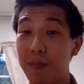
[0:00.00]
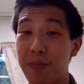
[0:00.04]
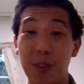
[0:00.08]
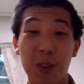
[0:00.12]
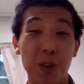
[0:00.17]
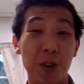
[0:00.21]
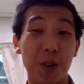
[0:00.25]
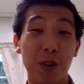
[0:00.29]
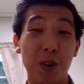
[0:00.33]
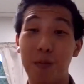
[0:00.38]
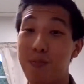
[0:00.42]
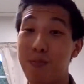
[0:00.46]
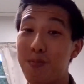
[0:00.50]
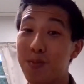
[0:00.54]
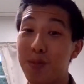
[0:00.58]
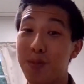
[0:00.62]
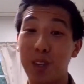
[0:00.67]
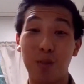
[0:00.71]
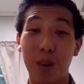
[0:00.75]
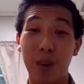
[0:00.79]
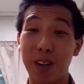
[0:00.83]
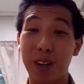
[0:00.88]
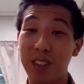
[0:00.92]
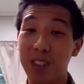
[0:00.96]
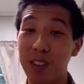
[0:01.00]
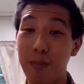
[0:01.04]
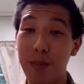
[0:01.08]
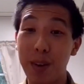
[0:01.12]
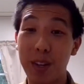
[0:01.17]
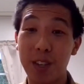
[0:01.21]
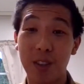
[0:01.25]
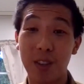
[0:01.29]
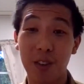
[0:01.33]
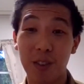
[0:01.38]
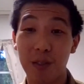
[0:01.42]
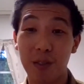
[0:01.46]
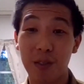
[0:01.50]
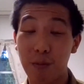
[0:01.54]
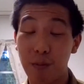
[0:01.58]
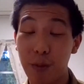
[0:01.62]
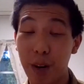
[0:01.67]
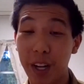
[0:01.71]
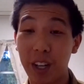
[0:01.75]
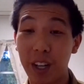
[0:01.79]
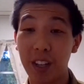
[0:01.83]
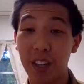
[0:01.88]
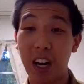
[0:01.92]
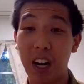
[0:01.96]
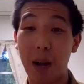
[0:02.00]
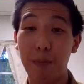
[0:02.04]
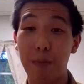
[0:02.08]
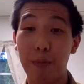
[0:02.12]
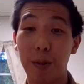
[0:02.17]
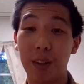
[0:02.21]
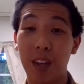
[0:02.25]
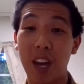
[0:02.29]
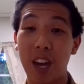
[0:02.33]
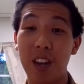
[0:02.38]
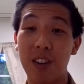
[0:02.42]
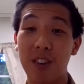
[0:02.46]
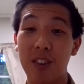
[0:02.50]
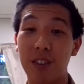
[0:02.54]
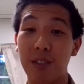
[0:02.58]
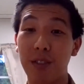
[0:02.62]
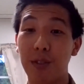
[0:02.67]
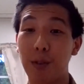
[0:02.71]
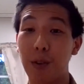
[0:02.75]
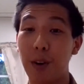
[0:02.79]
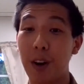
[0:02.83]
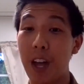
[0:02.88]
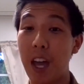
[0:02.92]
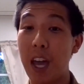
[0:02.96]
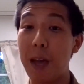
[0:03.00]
you'll just want to submit your regular application through our